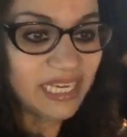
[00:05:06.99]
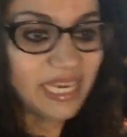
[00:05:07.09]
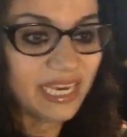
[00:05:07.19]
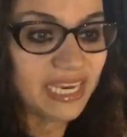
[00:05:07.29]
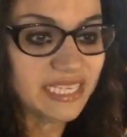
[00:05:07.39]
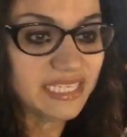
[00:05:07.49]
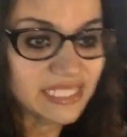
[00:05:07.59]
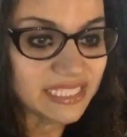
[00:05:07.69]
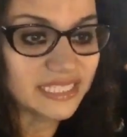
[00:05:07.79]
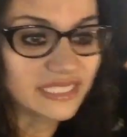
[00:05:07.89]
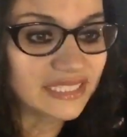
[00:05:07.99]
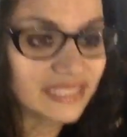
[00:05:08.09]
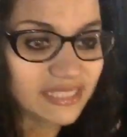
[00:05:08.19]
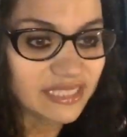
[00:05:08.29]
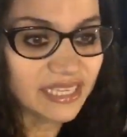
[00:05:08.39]
and
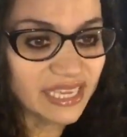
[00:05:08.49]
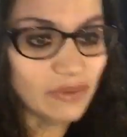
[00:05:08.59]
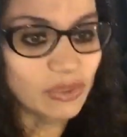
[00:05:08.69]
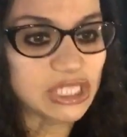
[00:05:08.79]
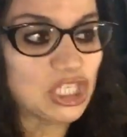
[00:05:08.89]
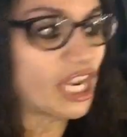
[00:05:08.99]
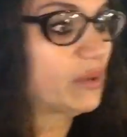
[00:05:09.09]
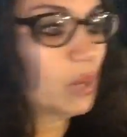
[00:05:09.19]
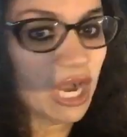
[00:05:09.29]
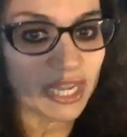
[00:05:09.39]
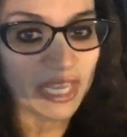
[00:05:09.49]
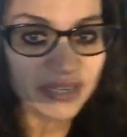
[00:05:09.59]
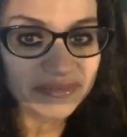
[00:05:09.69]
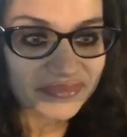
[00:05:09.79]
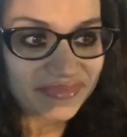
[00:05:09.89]
he was jaywalking.